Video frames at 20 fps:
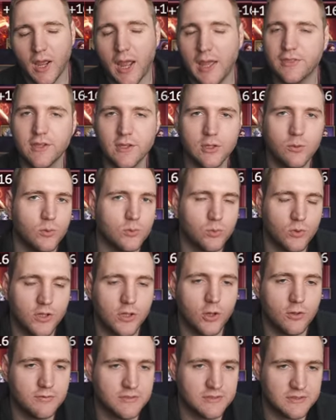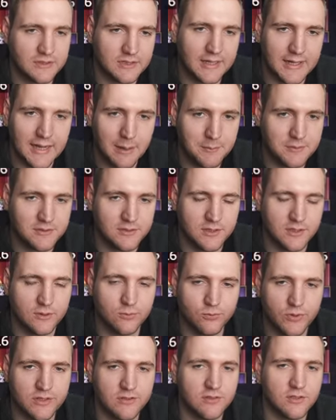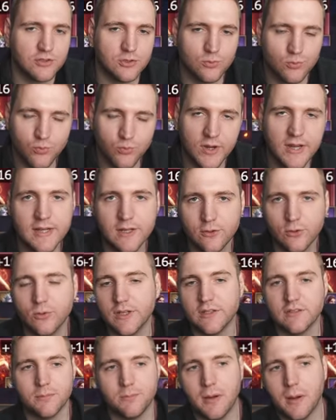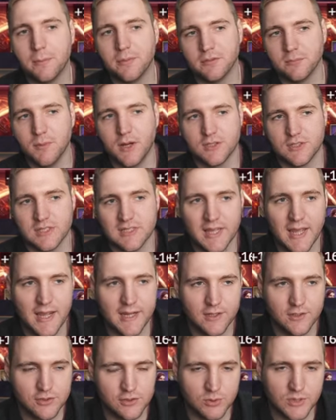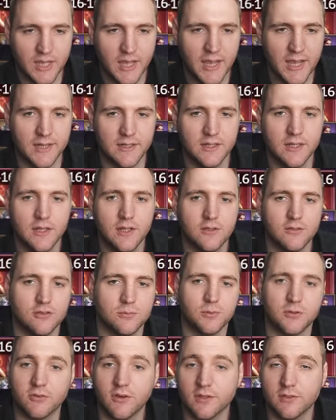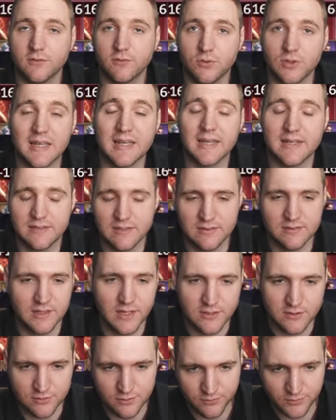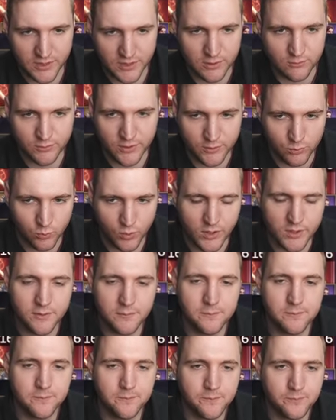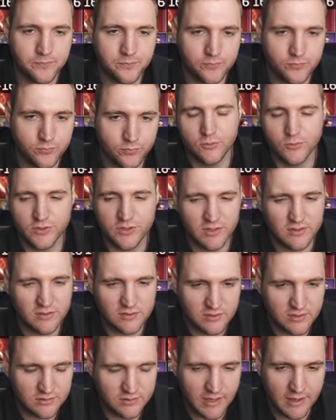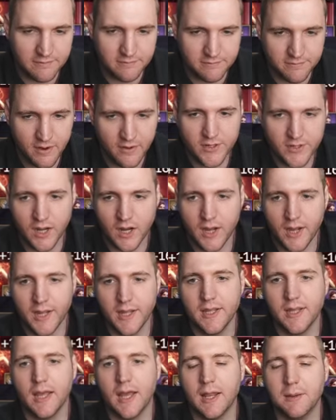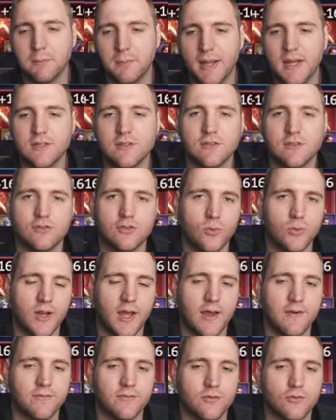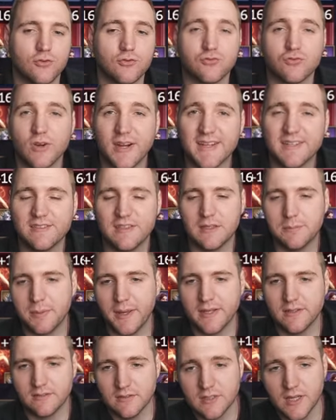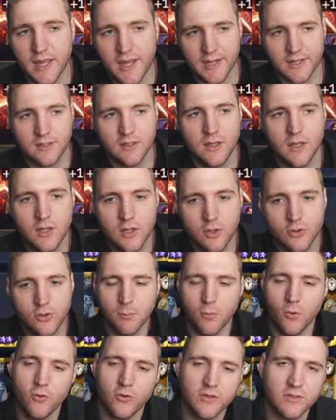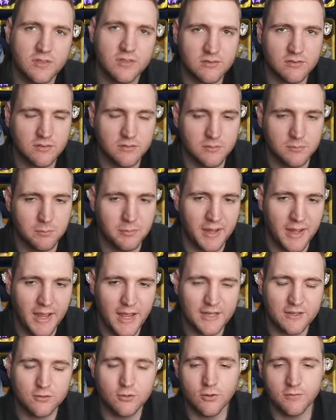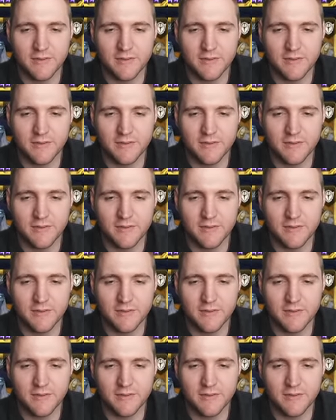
I think you would want to go for Calamity. The reason is you really do need to pump as much attack as you can to progress through the later stages of Gear Raid one. The resistances get very high, and mages don't have crazy base attack. Morrigan's isn't bad, it's